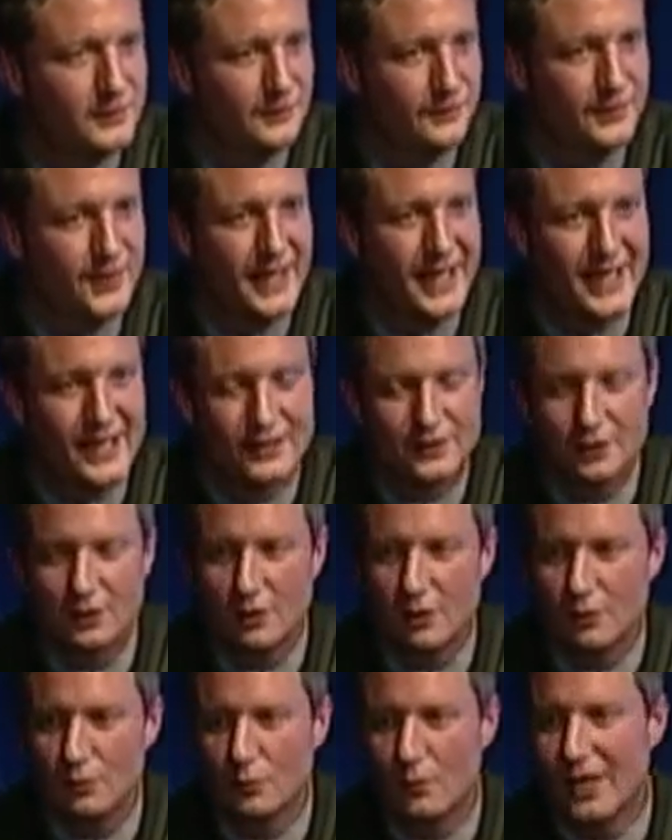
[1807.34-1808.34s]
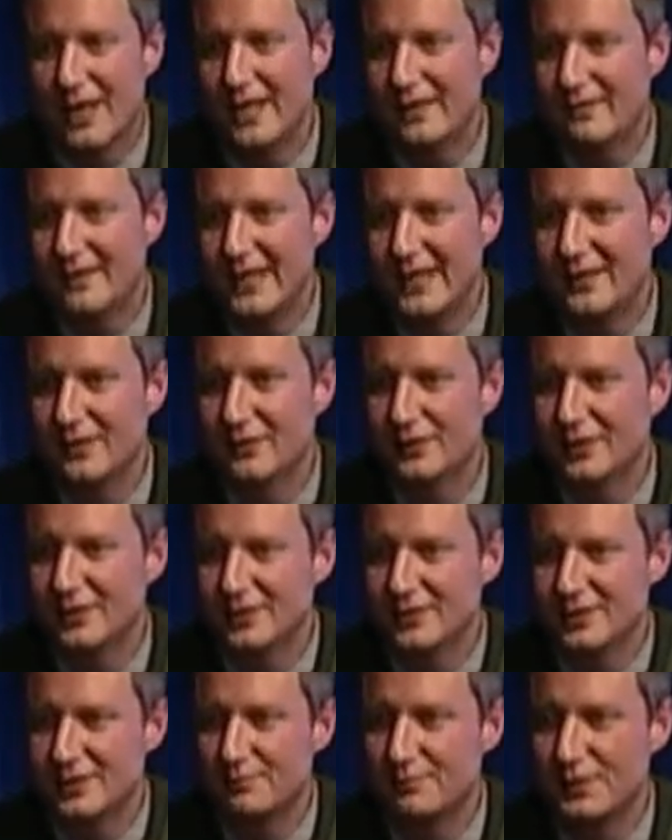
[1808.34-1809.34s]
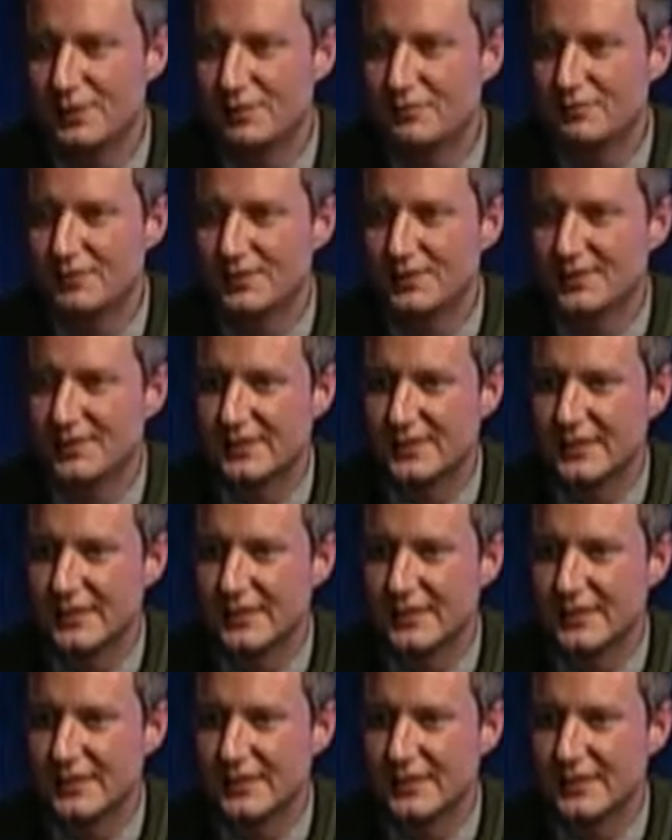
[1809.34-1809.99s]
They had their own way of handling disputes.